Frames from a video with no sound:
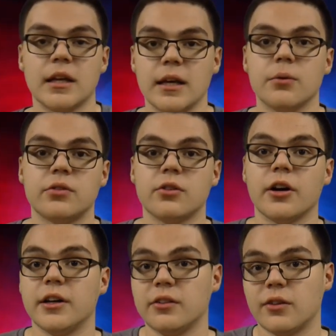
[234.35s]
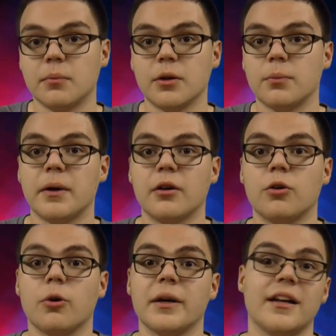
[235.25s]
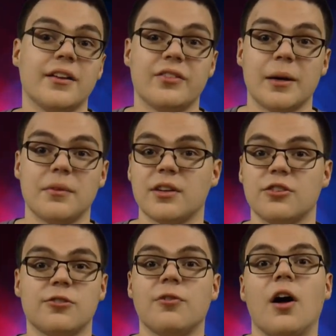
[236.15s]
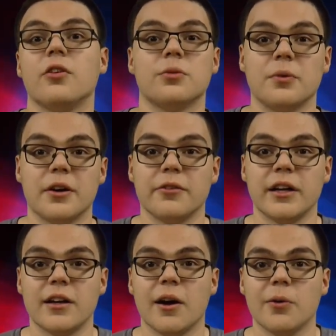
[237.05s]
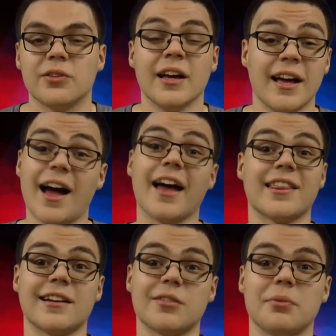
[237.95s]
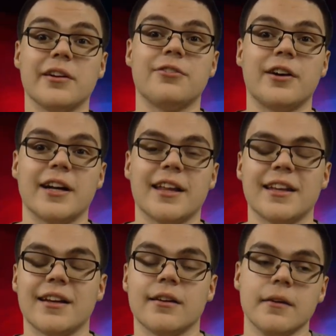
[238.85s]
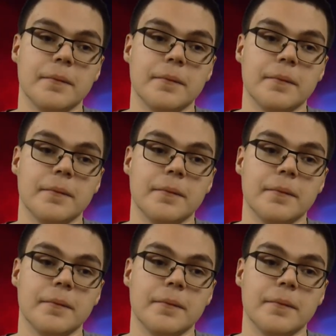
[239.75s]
He was starting something with Baron Corbin, and then Sami Zayn just follows him wherever he goes. I think that's pretty funny. I think